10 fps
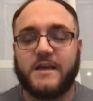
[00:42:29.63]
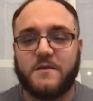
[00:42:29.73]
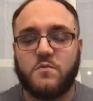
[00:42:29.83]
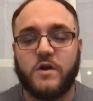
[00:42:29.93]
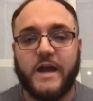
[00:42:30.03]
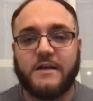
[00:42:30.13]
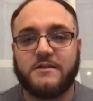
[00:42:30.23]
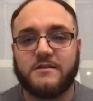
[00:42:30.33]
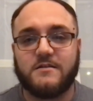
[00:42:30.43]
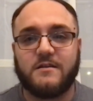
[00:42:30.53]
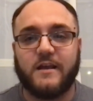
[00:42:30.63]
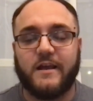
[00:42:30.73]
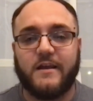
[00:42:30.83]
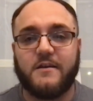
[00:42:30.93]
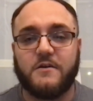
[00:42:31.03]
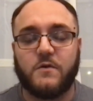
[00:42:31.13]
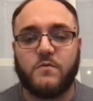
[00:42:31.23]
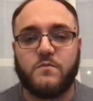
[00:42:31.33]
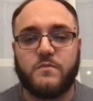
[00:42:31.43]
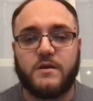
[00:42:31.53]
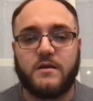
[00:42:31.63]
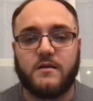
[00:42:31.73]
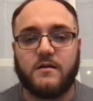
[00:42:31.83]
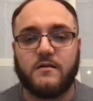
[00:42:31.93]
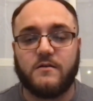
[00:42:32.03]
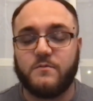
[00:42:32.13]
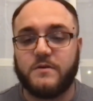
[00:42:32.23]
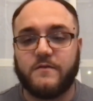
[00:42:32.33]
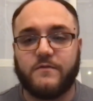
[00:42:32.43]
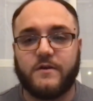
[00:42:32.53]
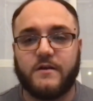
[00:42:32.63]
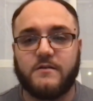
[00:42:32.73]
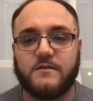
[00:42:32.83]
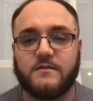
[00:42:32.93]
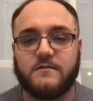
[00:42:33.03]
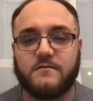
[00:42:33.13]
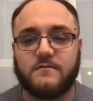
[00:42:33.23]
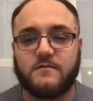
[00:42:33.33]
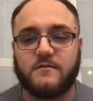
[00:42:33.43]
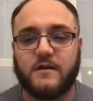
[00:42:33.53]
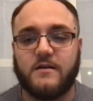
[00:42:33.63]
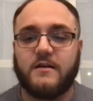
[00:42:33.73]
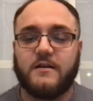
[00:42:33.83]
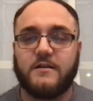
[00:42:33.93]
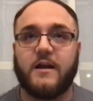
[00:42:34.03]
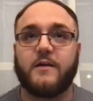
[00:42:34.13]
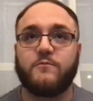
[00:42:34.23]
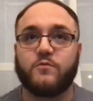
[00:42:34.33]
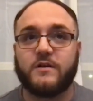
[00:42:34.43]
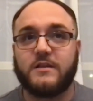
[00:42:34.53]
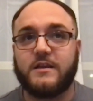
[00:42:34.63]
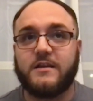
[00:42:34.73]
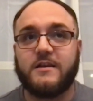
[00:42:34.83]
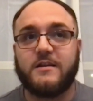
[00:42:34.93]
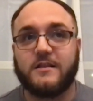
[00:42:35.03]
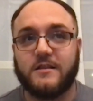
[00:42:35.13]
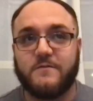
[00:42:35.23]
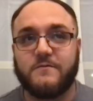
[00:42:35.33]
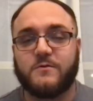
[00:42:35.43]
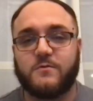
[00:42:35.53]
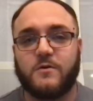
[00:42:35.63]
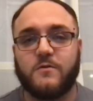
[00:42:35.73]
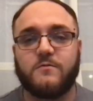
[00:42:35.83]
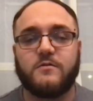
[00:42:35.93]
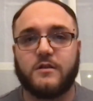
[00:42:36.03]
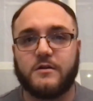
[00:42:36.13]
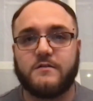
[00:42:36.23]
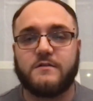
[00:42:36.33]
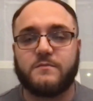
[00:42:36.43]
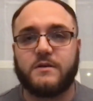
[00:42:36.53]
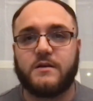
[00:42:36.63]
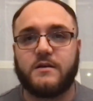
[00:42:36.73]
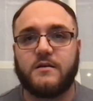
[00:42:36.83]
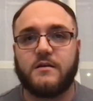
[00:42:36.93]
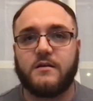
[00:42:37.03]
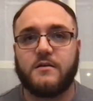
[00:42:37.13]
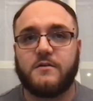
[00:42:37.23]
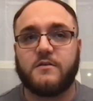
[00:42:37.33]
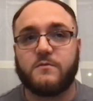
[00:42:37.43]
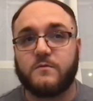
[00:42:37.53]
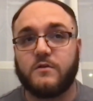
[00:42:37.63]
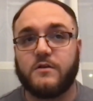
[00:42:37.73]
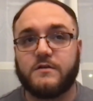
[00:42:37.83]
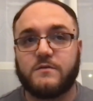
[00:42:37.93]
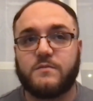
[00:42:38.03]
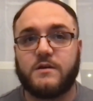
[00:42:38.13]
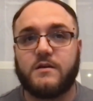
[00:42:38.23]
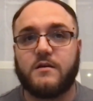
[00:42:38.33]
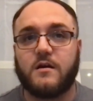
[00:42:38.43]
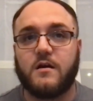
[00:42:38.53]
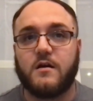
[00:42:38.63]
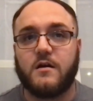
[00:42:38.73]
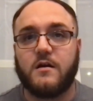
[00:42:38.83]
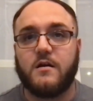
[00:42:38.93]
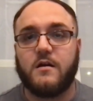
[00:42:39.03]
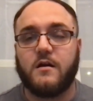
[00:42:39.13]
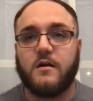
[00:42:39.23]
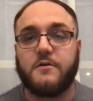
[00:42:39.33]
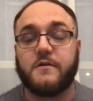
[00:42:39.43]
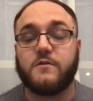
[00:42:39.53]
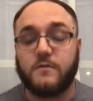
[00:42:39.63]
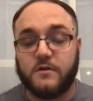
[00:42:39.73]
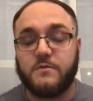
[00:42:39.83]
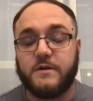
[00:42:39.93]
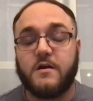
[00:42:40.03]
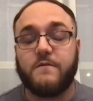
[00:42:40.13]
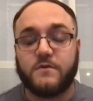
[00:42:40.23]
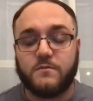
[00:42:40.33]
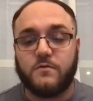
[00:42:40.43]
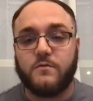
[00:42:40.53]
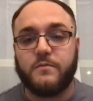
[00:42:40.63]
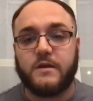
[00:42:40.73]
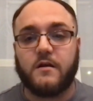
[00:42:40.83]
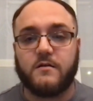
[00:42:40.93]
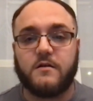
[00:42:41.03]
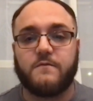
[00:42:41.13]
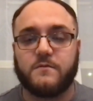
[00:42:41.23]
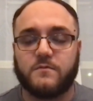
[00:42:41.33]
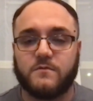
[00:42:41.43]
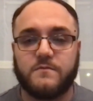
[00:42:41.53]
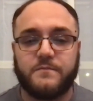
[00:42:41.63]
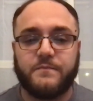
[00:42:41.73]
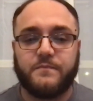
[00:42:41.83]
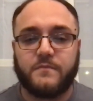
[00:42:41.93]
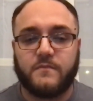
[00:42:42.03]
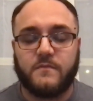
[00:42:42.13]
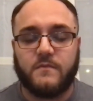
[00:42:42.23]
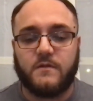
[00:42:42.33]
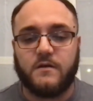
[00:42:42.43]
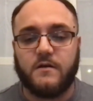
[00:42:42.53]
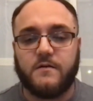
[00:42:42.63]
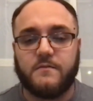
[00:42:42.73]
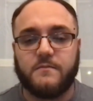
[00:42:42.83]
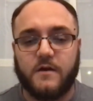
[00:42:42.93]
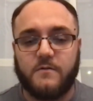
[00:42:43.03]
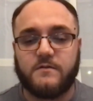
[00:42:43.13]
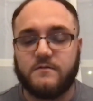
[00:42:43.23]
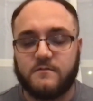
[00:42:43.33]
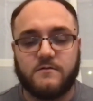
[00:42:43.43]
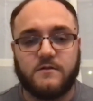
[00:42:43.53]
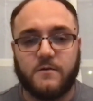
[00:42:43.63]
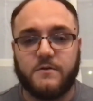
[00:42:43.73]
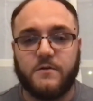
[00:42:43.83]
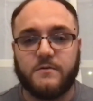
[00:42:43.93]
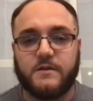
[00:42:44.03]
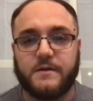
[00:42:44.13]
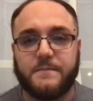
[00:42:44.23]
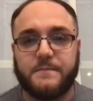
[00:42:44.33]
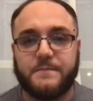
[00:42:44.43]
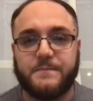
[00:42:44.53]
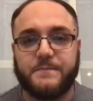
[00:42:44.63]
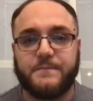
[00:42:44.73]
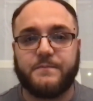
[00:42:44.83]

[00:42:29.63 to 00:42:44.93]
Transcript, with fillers: take more action and don't be uh, don't be afraid. Just I I really love the quote. Learn to be you have to learn to be uh, you have to learn to be comfortable being uncomfortable. Um, I would I would go with that. I